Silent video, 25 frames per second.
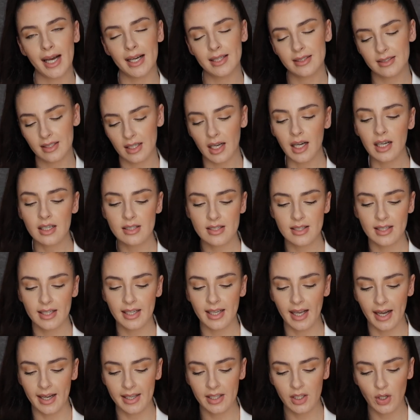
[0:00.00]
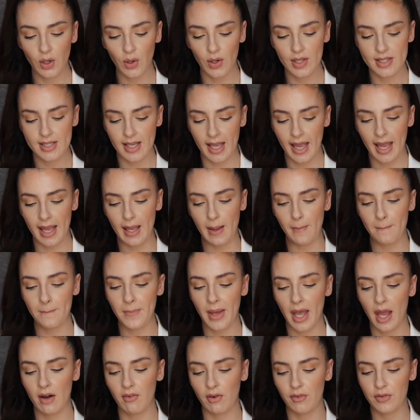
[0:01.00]
And lastly, I got a
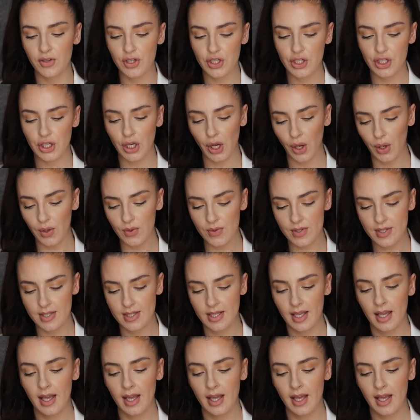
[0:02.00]
pair of shoes.